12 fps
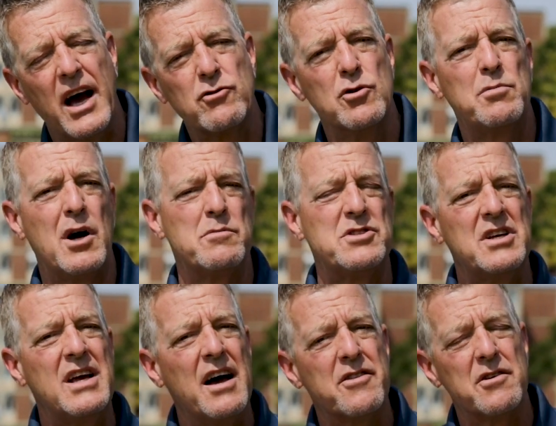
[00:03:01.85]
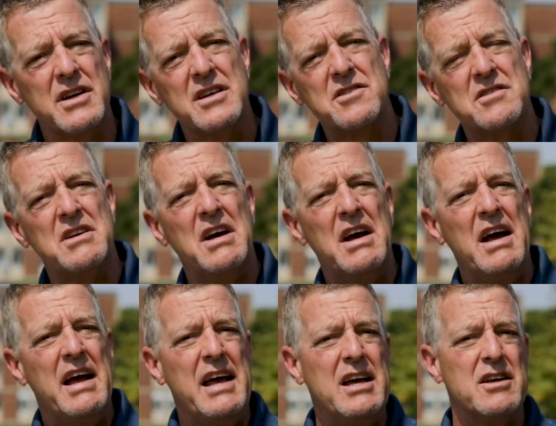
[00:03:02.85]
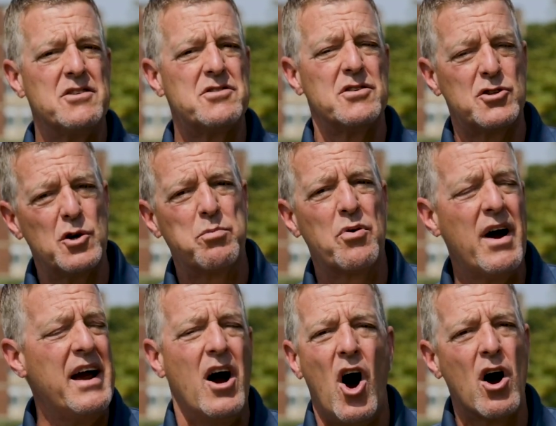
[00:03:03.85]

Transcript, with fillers: that group comes together is, is to pray.